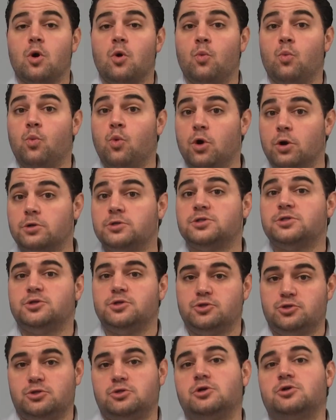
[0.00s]
Our
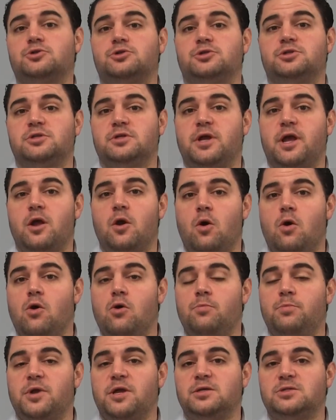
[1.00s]
worst structures today are
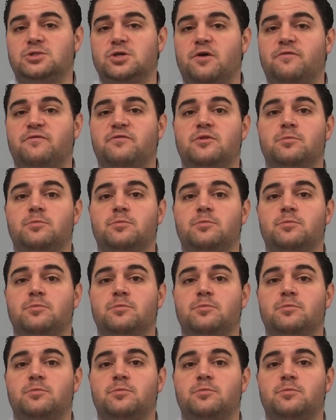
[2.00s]
all based off